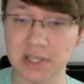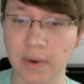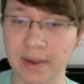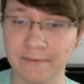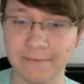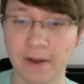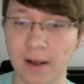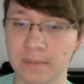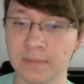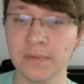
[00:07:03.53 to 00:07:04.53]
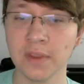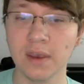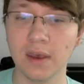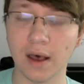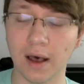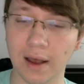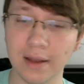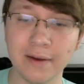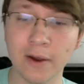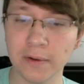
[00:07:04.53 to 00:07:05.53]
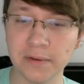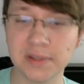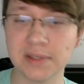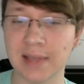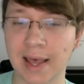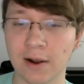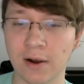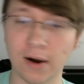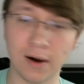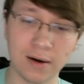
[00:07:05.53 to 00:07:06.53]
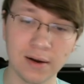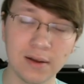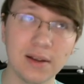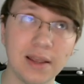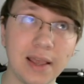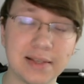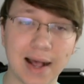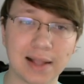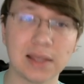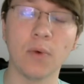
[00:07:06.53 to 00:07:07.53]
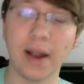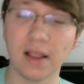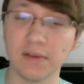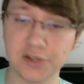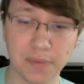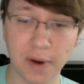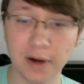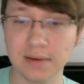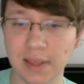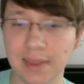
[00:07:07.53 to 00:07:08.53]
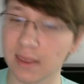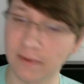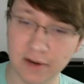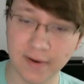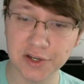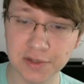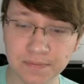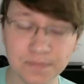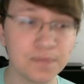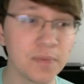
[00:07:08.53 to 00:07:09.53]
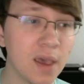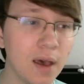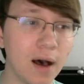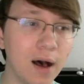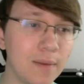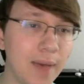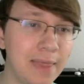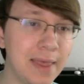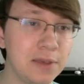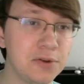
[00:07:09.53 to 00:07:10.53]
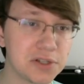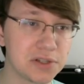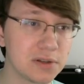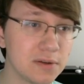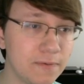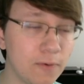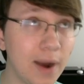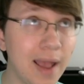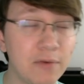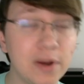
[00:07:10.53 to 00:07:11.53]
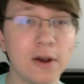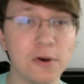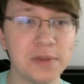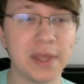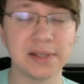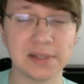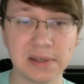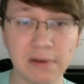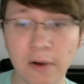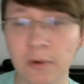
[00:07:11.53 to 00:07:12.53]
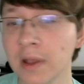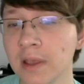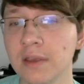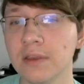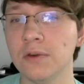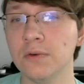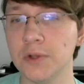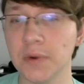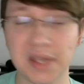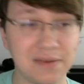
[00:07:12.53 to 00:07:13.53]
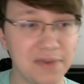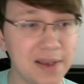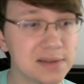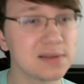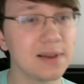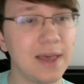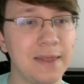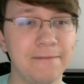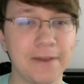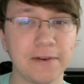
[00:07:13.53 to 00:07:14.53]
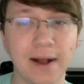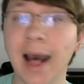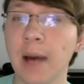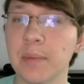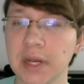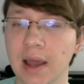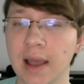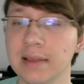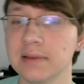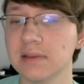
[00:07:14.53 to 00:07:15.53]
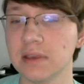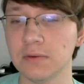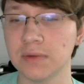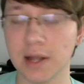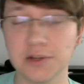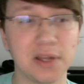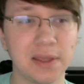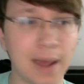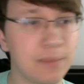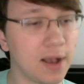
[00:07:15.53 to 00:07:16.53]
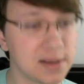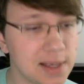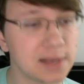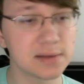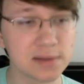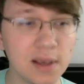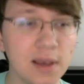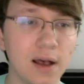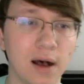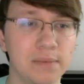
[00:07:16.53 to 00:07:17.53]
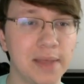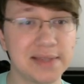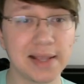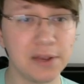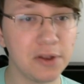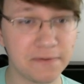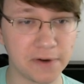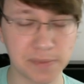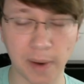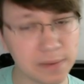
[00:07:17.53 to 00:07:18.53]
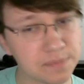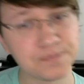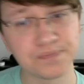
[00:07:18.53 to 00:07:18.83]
going from nodes that are exactly one elevation apart in like the right direction. And then you just, for every node that is a 0, you do a DFS and then figure out how many 9s you touched in that process. That's how you do the first part.